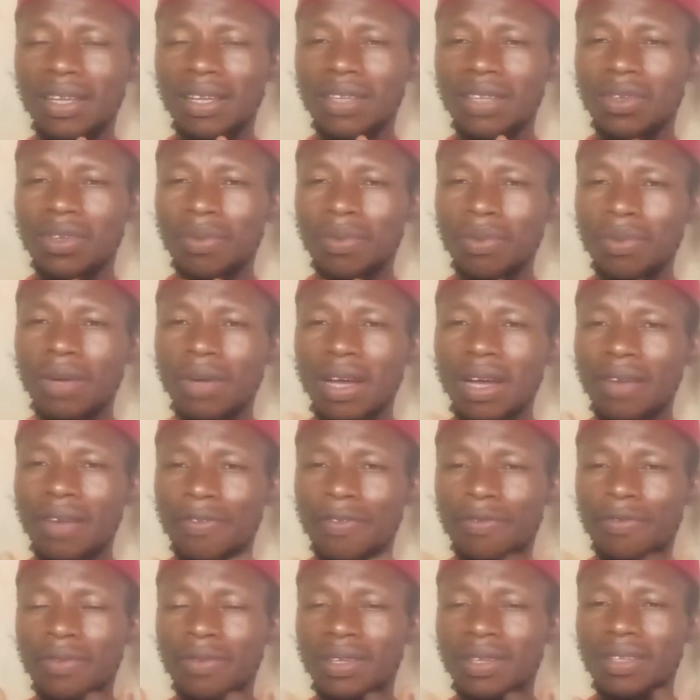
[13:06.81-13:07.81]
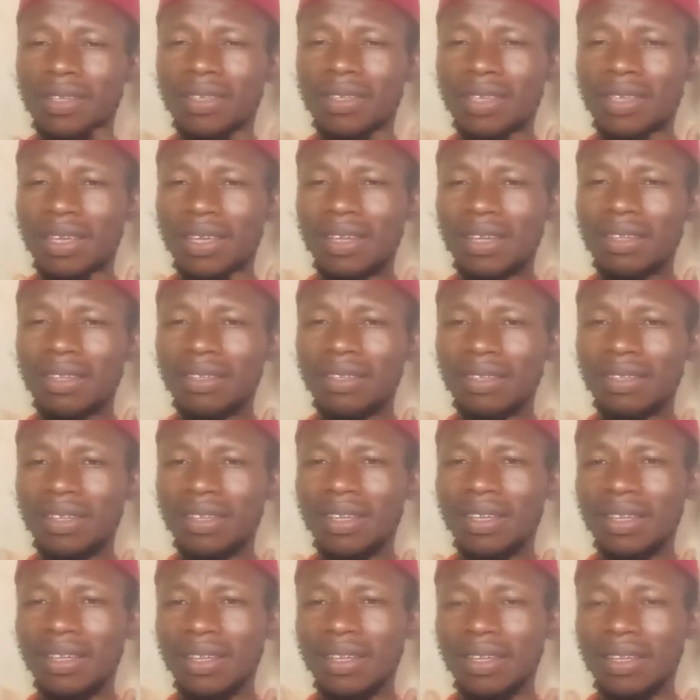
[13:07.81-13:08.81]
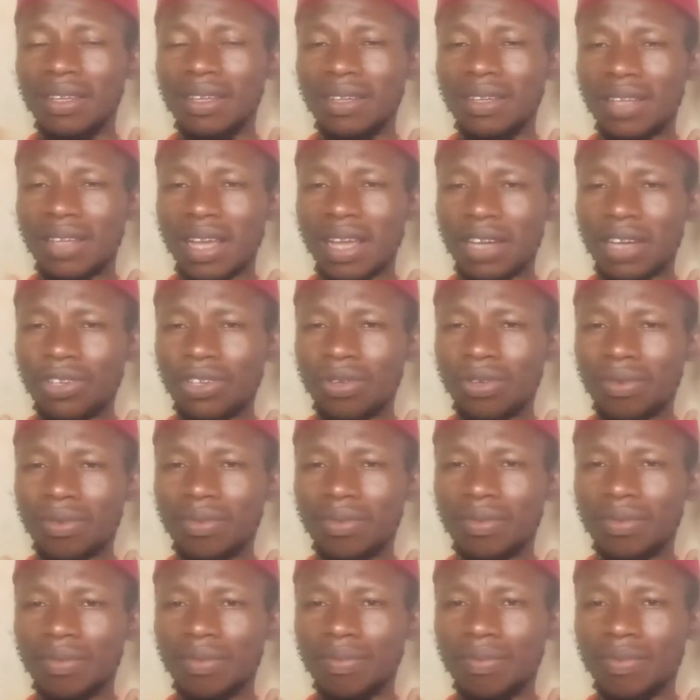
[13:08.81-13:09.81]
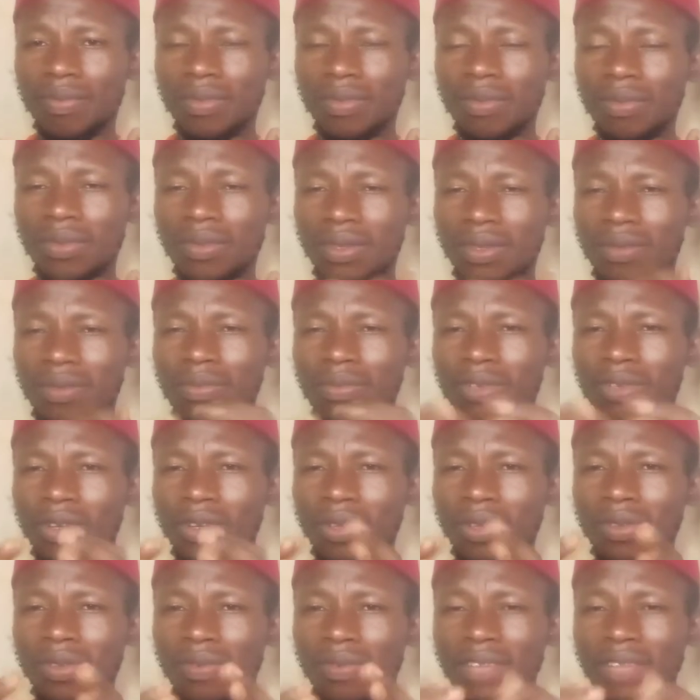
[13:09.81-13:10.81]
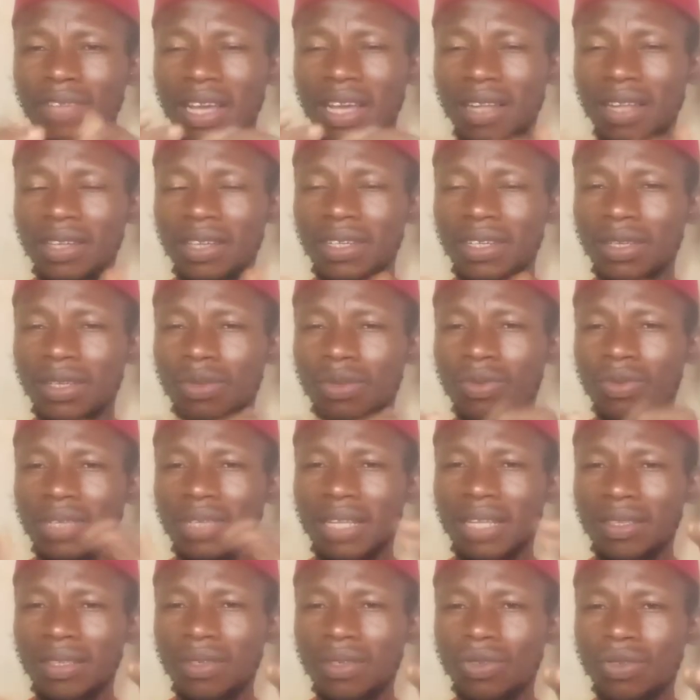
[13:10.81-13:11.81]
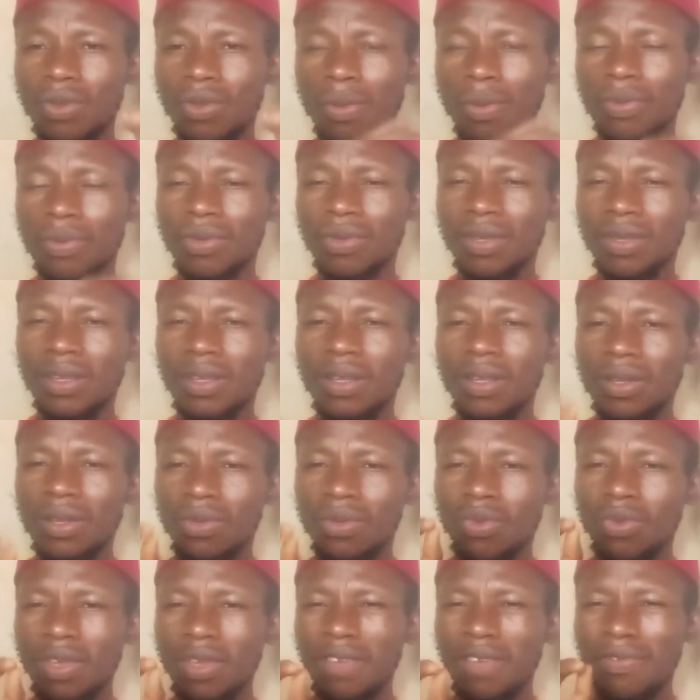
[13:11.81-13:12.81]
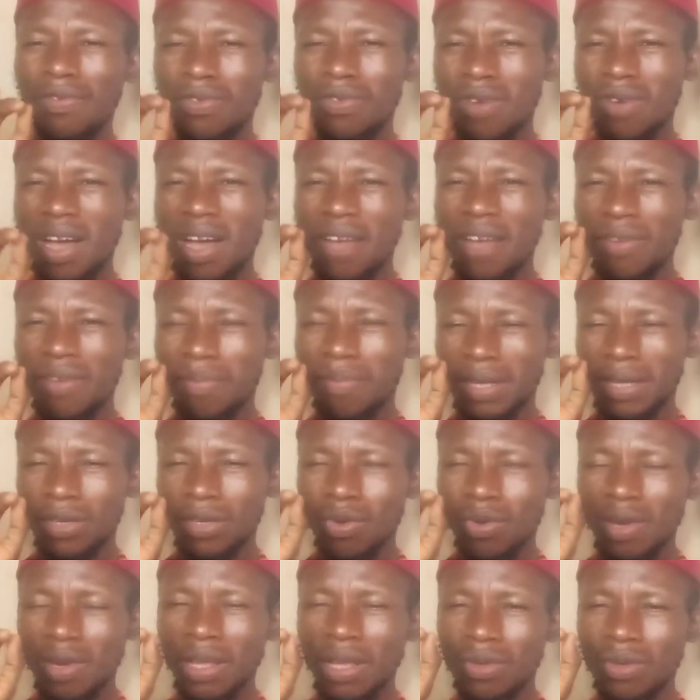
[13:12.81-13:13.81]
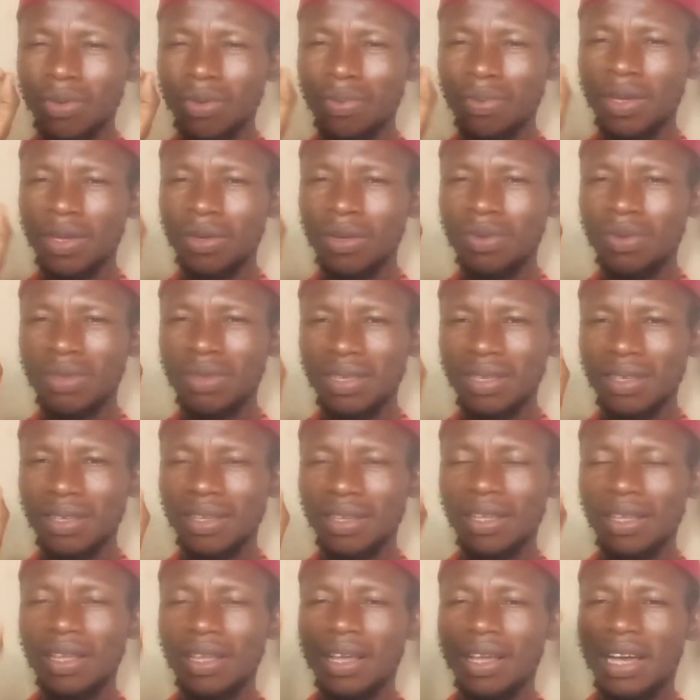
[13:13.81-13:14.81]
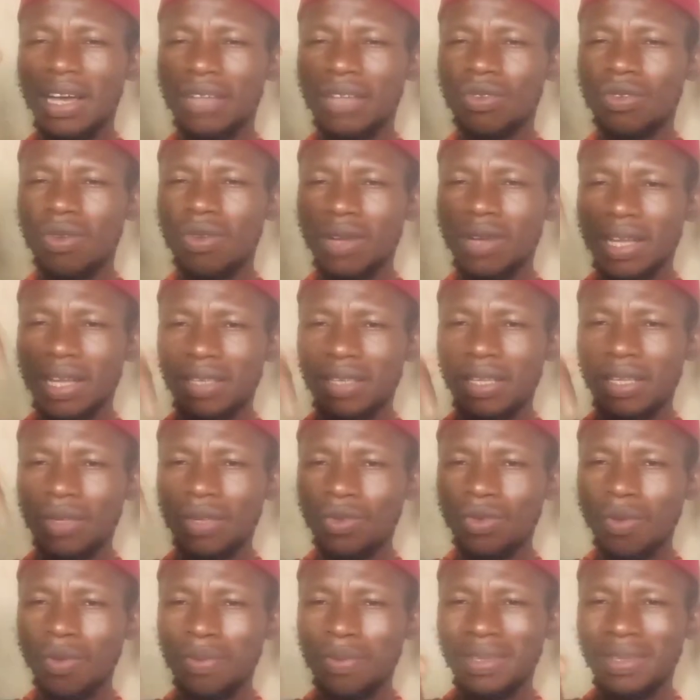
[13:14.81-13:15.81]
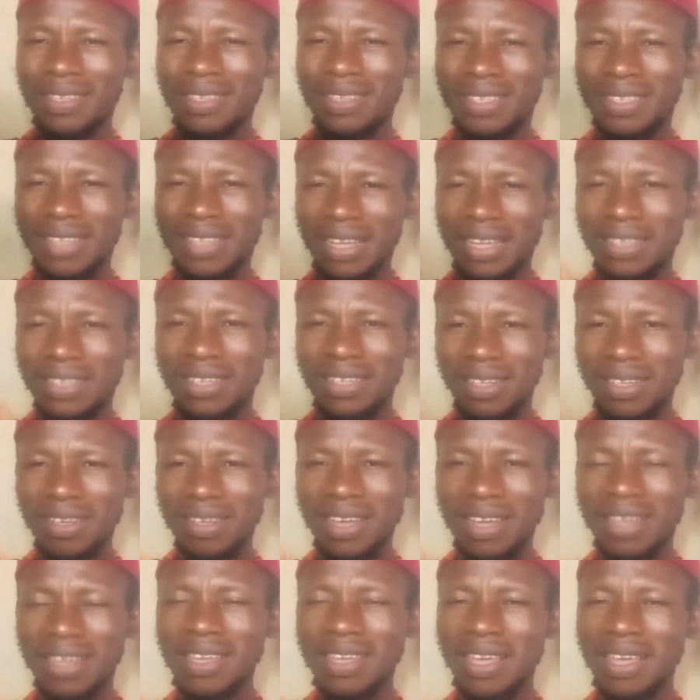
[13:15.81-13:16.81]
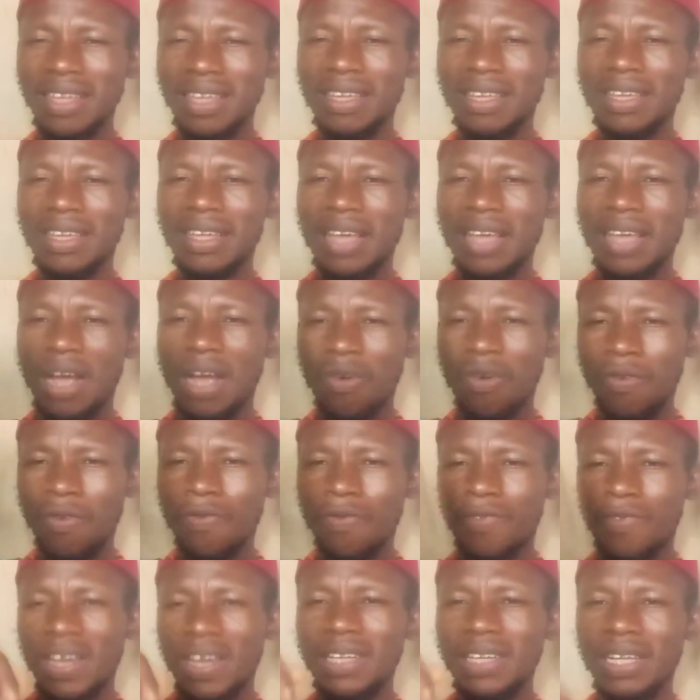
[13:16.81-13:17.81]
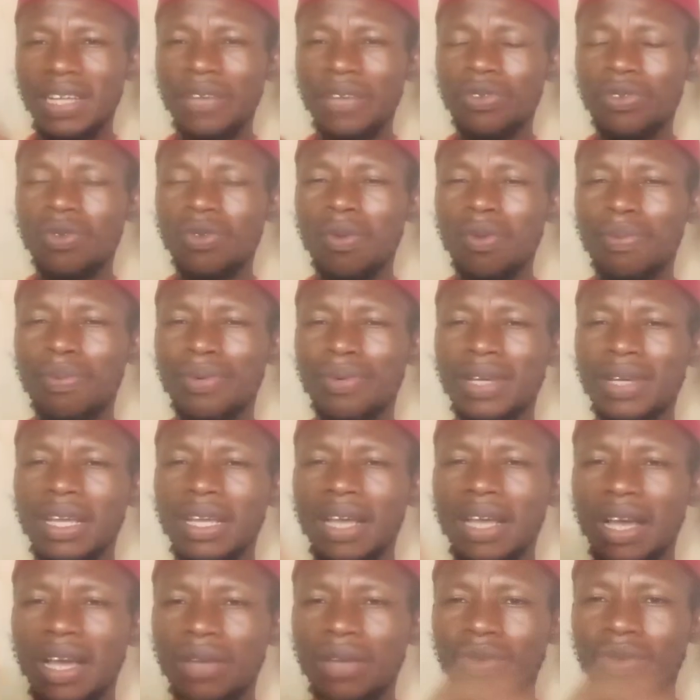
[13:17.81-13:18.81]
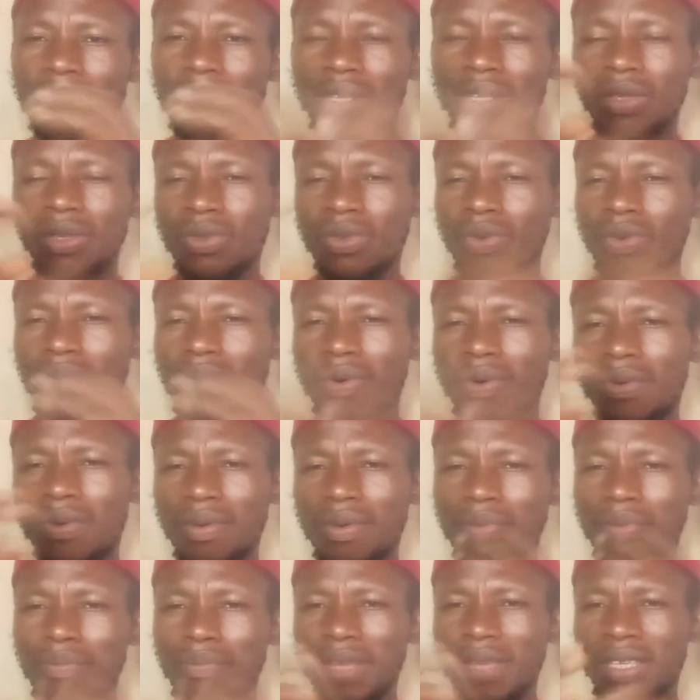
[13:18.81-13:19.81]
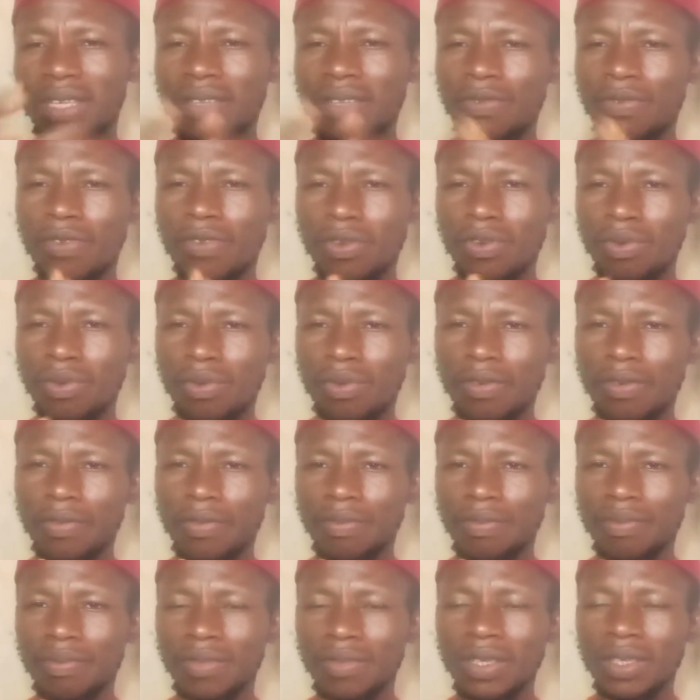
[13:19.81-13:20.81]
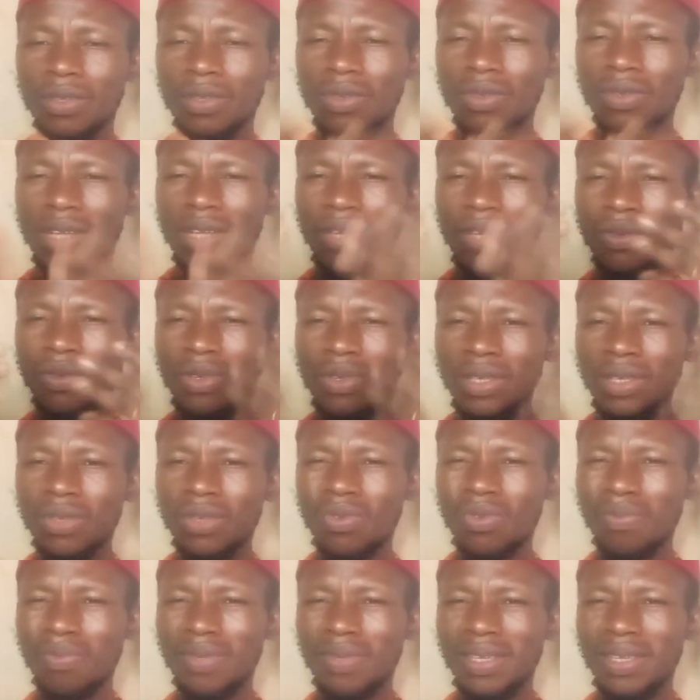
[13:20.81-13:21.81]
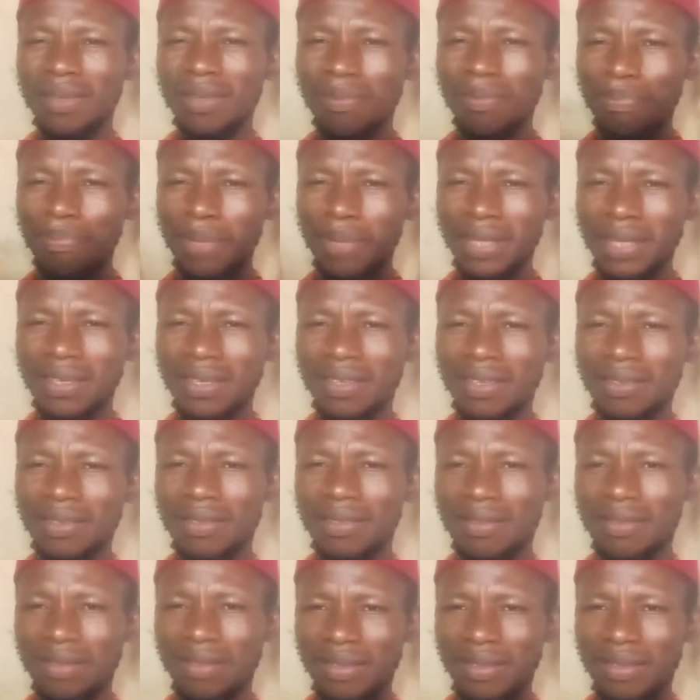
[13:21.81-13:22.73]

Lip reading: Some people have skin reaction because of they're allergic to certain soaps. So if you have a particular soap you're using, as long as that soap is in Nigeria here, I will find that soap and use it to mix it for you. So I use it to be bathing.